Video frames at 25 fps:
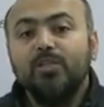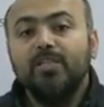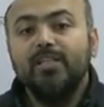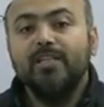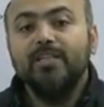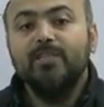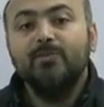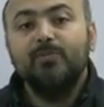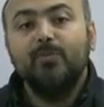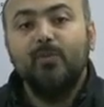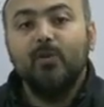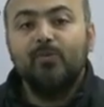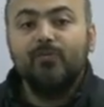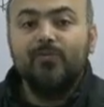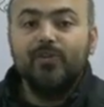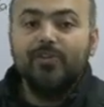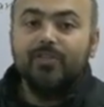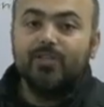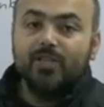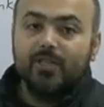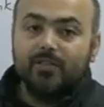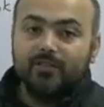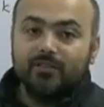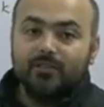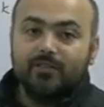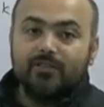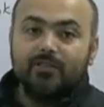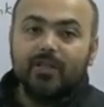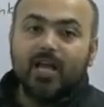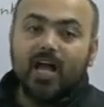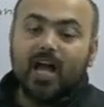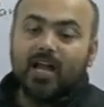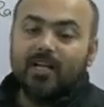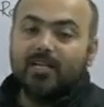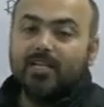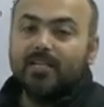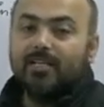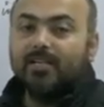these provisions,
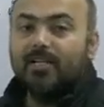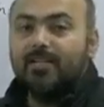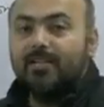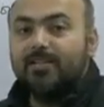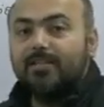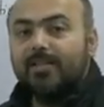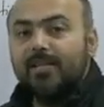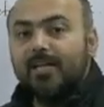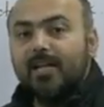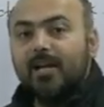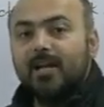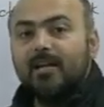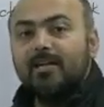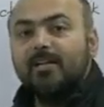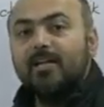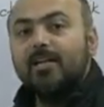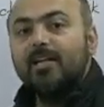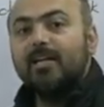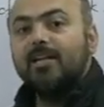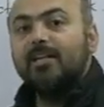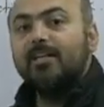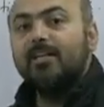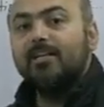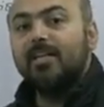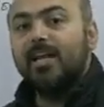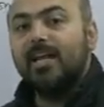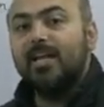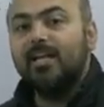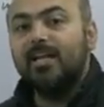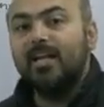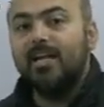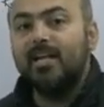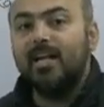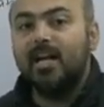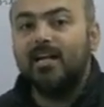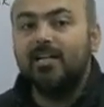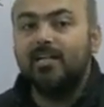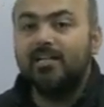Article 310
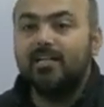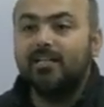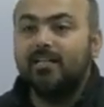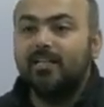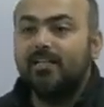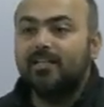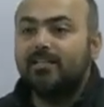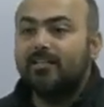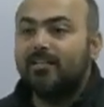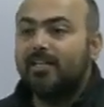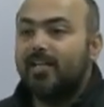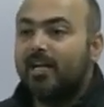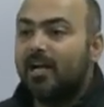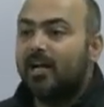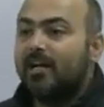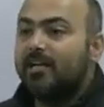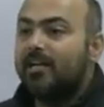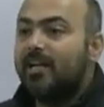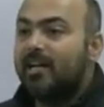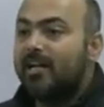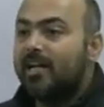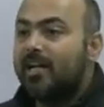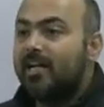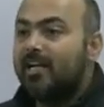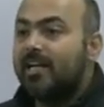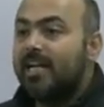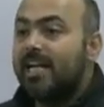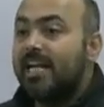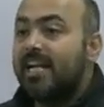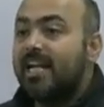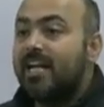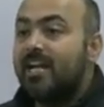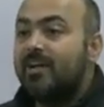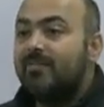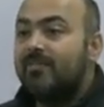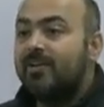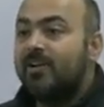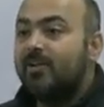and Article
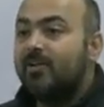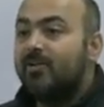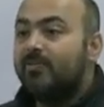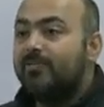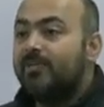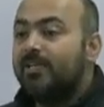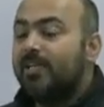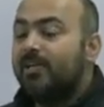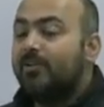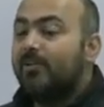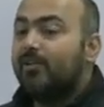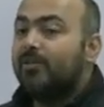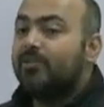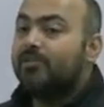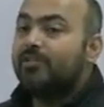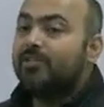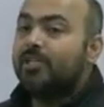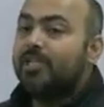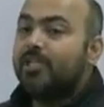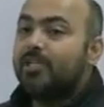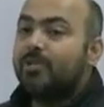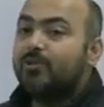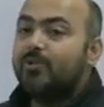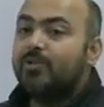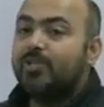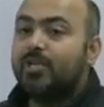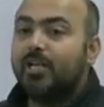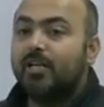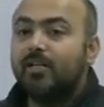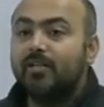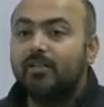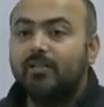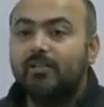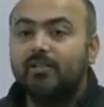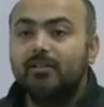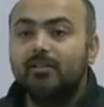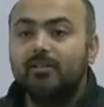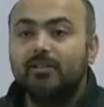311 of the
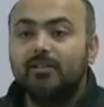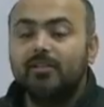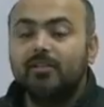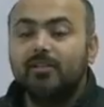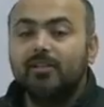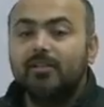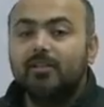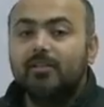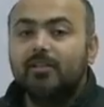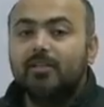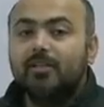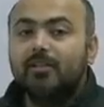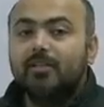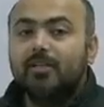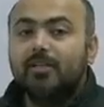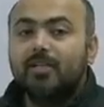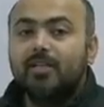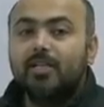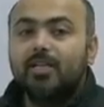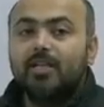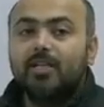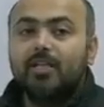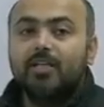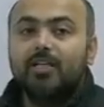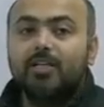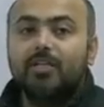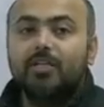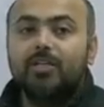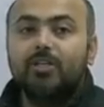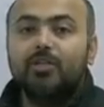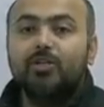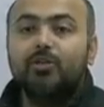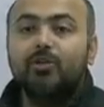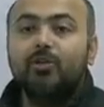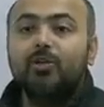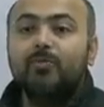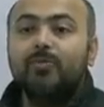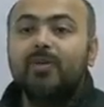Constitution,
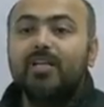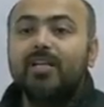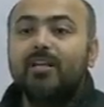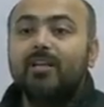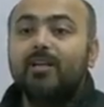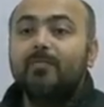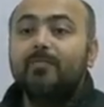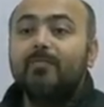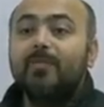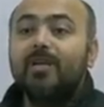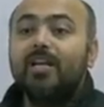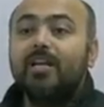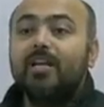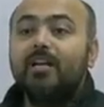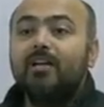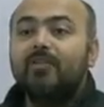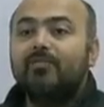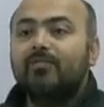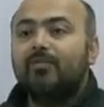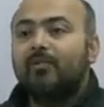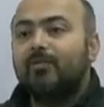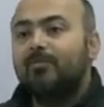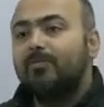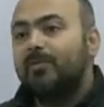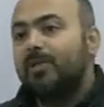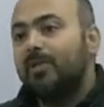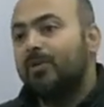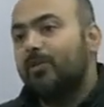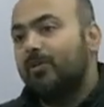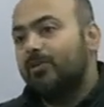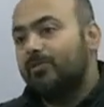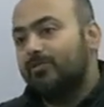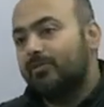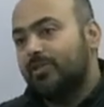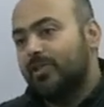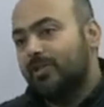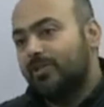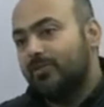should be repealed from the
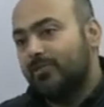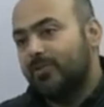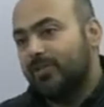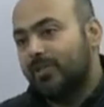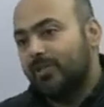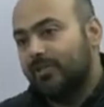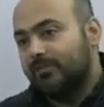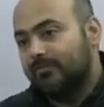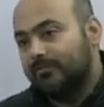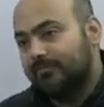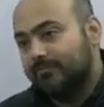Constitution.